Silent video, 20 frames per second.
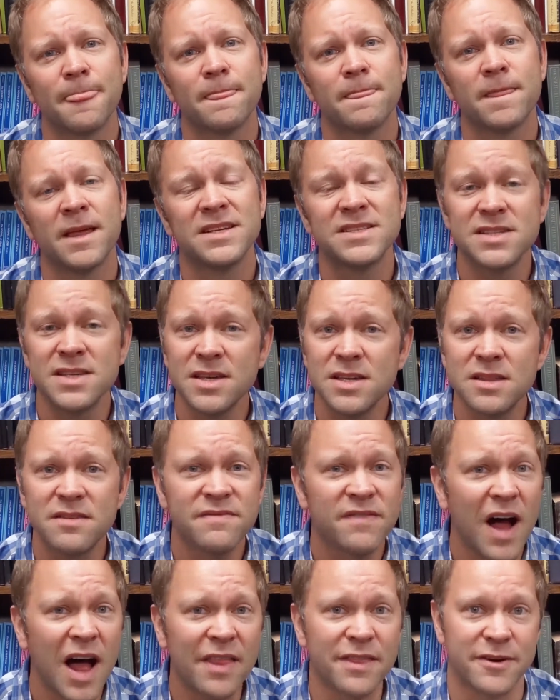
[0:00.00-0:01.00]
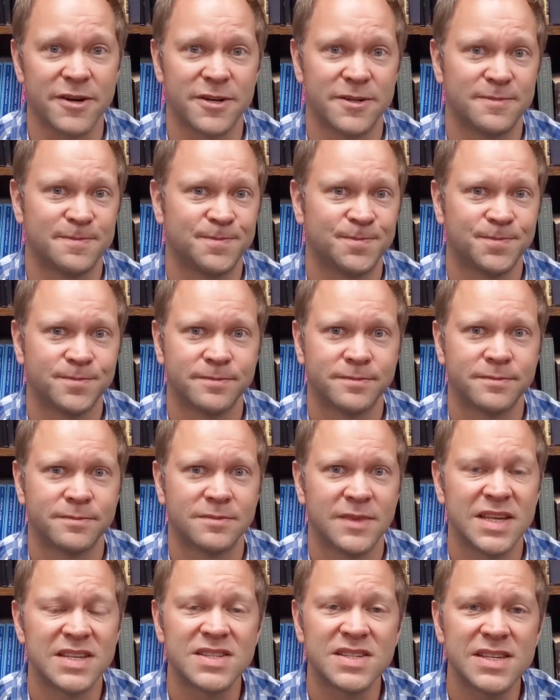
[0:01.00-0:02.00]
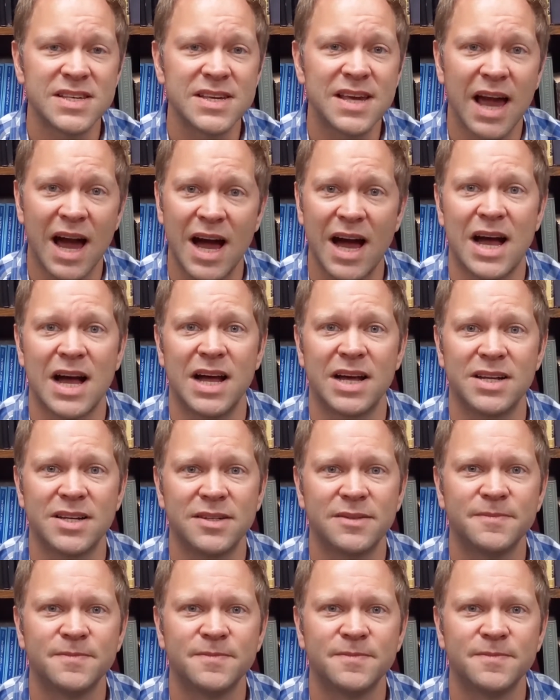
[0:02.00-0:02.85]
they see the Father. They see God.